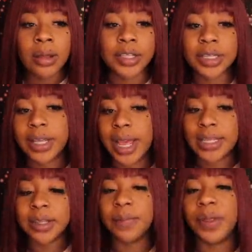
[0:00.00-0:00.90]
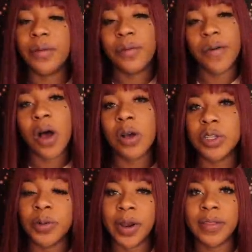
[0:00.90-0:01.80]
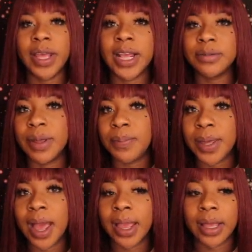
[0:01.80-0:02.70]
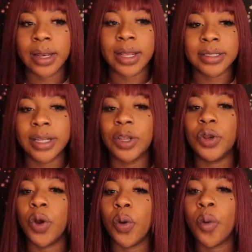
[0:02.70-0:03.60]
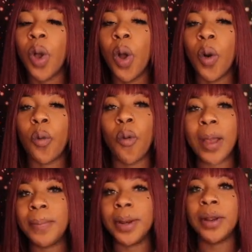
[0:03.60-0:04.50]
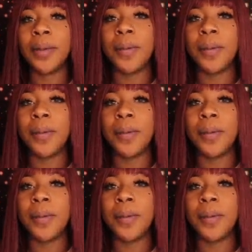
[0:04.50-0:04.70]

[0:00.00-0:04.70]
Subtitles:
Just in case something falls or whatever the case may be, I can easily, you know, wipe it up